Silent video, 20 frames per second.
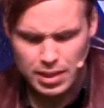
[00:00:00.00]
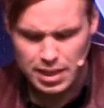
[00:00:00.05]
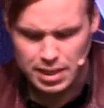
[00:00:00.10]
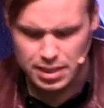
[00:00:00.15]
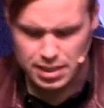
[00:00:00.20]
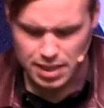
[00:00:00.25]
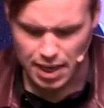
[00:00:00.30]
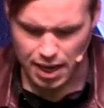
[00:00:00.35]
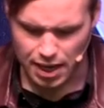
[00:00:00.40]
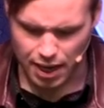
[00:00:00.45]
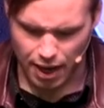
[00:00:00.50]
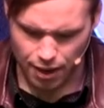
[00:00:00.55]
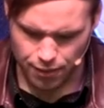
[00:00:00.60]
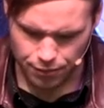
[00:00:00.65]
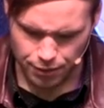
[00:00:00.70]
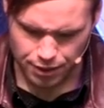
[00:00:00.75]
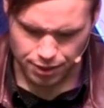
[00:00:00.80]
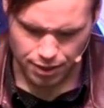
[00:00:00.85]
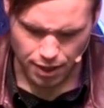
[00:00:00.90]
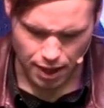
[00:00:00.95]
We need to take
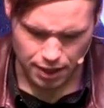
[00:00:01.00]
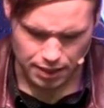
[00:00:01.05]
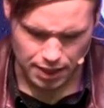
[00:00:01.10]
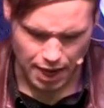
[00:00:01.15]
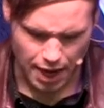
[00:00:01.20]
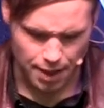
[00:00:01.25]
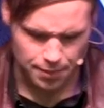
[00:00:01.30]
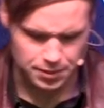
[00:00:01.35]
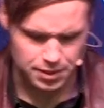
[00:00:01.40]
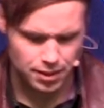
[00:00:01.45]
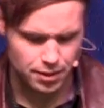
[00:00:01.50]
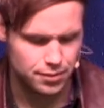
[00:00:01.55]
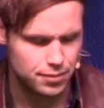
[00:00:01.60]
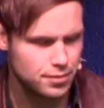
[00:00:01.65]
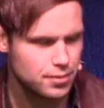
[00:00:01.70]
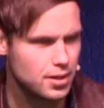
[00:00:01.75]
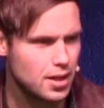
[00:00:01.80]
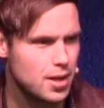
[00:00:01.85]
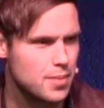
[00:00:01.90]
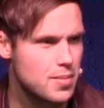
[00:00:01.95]
every thought
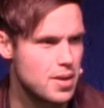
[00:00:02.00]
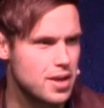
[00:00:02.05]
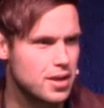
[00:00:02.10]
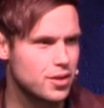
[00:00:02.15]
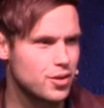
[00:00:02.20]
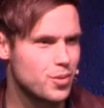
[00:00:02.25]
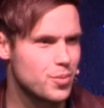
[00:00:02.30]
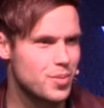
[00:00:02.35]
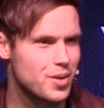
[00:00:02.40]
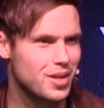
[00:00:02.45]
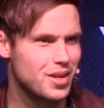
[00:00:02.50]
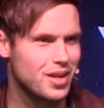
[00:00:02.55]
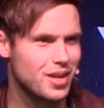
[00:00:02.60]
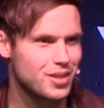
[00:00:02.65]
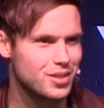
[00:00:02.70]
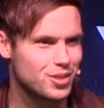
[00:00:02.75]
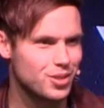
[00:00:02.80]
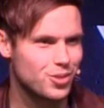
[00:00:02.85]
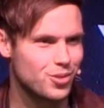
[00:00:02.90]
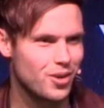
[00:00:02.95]
captive and make it
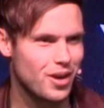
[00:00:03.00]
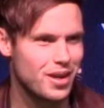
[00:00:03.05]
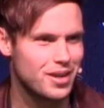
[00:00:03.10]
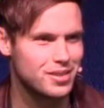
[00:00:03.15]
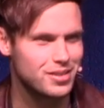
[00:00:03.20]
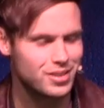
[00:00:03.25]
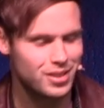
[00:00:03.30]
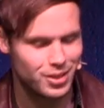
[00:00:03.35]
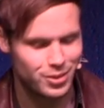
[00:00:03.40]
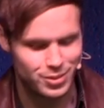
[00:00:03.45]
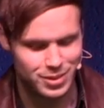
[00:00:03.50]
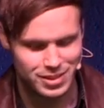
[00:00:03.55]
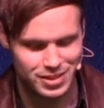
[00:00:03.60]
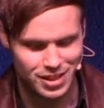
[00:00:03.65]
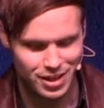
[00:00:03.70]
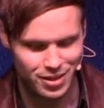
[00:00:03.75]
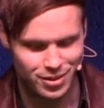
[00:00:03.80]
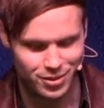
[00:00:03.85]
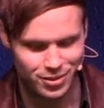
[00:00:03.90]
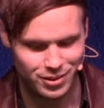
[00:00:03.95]
obedient to Christ, like we
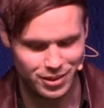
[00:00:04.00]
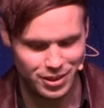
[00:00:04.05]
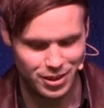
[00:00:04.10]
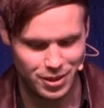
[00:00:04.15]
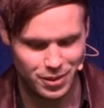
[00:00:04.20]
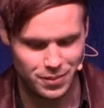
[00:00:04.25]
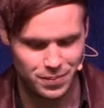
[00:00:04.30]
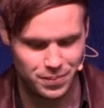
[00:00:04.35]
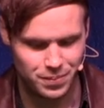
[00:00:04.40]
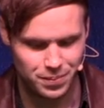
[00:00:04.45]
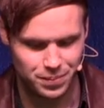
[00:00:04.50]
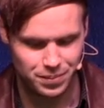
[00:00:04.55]
said earlier.